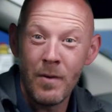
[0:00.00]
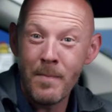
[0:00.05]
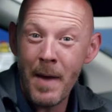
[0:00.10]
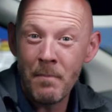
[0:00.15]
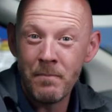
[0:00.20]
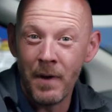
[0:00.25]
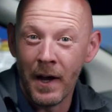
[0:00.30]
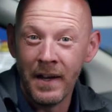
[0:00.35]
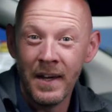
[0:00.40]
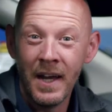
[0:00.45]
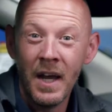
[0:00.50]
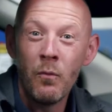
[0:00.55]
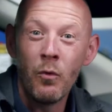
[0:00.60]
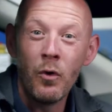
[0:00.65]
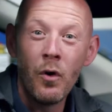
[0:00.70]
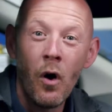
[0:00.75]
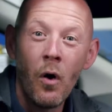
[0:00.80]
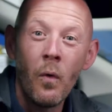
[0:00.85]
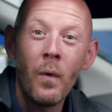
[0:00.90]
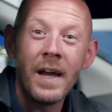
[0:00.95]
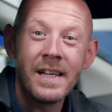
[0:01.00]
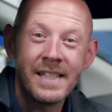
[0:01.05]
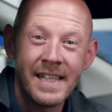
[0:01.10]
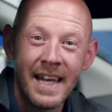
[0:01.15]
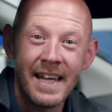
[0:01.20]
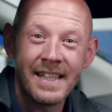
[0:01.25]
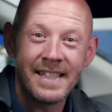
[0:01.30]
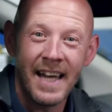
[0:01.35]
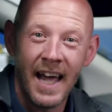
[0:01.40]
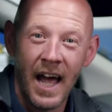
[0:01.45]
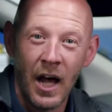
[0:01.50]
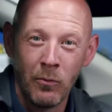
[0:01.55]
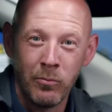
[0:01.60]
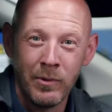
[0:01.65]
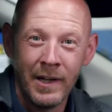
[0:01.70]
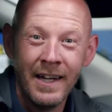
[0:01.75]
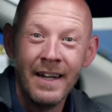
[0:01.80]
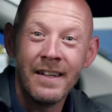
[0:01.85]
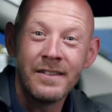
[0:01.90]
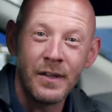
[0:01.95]
Remember, we're always here to help.
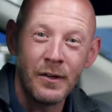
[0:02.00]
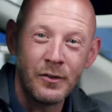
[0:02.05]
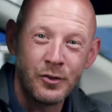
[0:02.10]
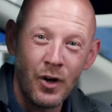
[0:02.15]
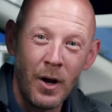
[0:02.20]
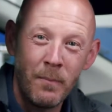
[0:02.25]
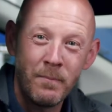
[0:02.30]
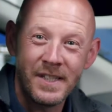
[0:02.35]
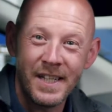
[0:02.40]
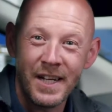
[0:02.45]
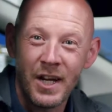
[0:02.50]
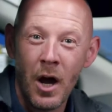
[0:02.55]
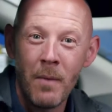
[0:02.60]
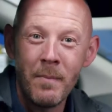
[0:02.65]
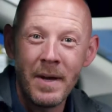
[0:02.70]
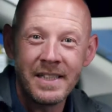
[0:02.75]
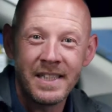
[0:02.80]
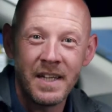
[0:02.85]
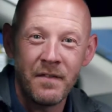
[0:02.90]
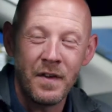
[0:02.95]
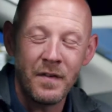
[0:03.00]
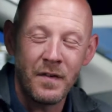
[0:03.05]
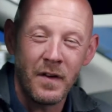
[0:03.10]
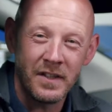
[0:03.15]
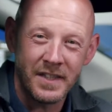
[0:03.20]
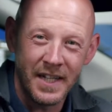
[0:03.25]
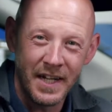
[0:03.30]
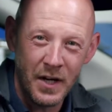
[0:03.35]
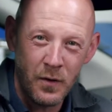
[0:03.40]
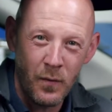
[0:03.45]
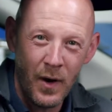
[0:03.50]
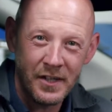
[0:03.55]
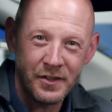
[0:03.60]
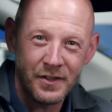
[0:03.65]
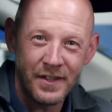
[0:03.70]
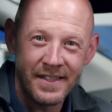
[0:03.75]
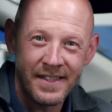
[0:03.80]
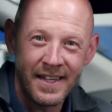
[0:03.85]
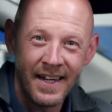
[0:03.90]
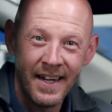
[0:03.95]
So drop us a comment if you've got any
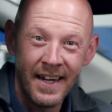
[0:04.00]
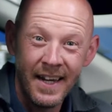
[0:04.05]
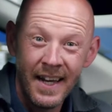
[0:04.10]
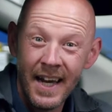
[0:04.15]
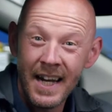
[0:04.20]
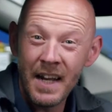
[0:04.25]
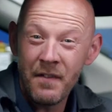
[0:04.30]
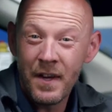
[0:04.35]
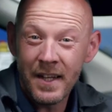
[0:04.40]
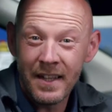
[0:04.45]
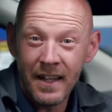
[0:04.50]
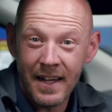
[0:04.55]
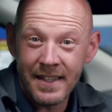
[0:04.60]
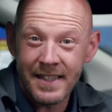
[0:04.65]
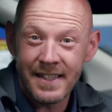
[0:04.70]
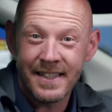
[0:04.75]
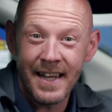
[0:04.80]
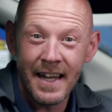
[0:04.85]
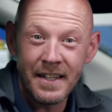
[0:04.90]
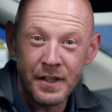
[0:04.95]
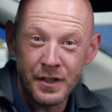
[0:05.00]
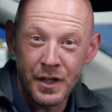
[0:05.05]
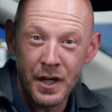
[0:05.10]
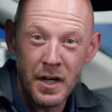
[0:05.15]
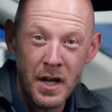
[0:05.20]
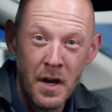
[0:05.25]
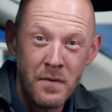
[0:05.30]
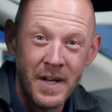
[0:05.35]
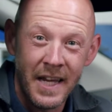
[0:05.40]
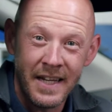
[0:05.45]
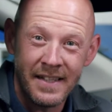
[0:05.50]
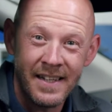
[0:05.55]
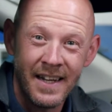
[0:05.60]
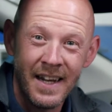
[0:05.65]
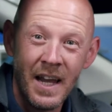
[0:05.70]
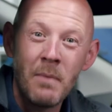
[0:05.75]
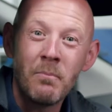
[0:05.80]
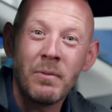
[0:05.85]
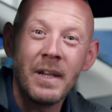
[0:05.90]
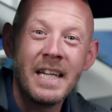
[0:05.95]
questions, and if you'd like to send us your unit,
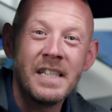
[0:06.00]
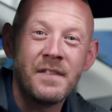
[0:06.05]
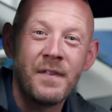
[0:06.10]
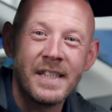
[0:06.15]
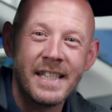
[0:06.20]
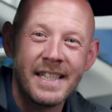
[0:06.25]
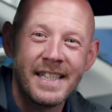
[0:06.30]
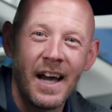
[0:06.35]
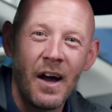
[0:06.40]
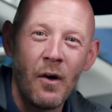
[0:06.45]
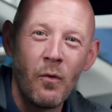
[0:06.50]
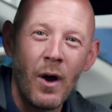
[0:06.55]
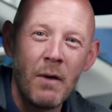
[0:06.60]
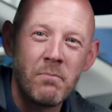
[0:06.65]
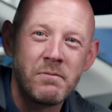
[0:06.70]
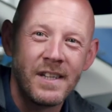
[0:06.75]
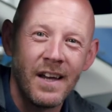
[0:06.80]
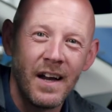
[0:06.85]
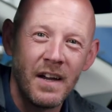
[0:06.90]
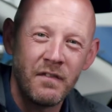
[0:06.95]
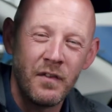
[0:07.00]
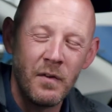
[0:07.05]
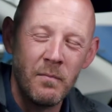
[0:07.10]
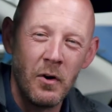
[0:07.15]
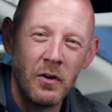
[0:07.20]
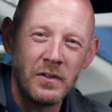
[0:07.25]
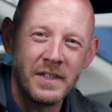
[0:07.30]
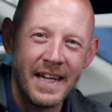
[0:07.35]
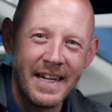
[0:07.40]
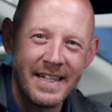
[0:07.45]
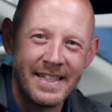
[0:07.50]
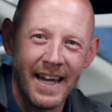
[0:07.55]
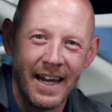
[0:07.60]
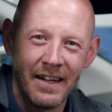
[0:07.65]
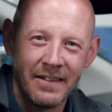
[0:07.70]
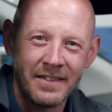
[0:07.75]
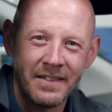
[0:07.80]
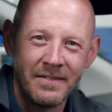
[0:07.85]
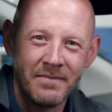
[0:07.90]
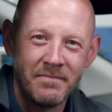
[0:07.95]
please visit our website for more
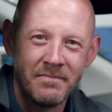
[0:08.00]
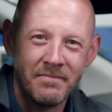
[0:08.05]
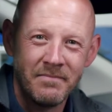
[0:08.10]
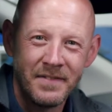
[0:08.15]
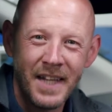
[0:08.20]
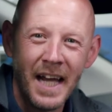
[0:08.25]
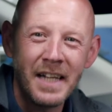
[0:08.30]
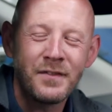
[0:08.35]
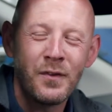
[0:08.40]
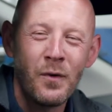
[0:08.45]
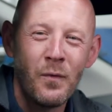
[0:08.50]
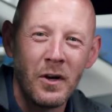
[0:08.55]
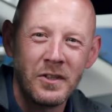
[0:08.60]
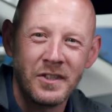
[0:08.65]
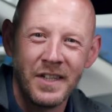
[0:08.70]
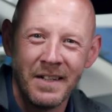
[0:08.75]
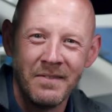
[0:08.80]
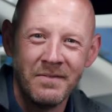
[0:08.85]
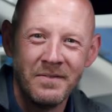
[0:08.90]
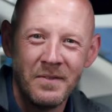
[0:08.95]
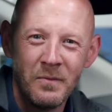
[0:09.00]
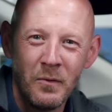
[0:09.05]
details. Thanks for watching.